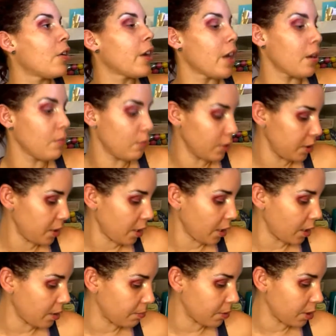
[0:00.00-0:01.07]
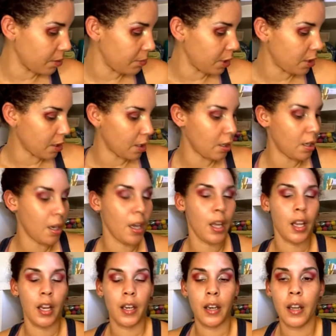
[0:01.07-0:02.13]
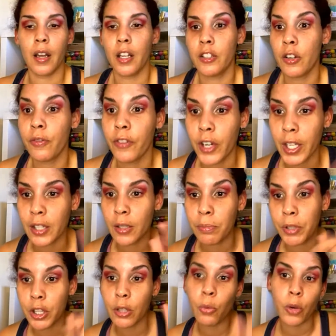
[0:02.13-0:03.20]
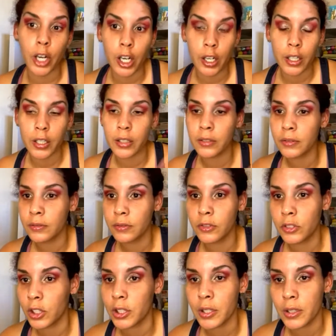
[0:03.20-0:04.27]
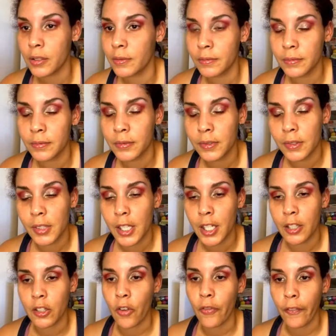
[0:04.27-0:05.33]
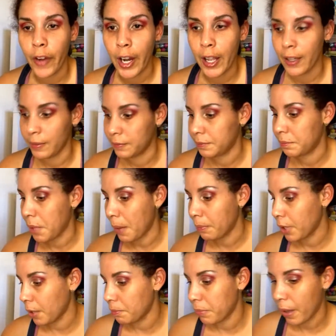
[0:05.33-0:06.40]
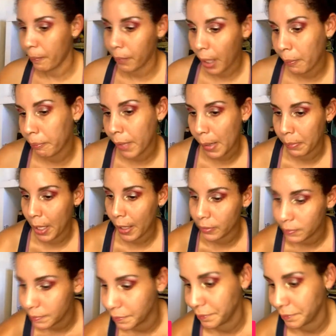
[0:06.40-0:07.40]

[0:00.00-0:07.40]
Okay, 1 second, I'm gonna be done. And don't forget to put the word. Just don't forget. Pumpkin, pumpkin, pumpkin.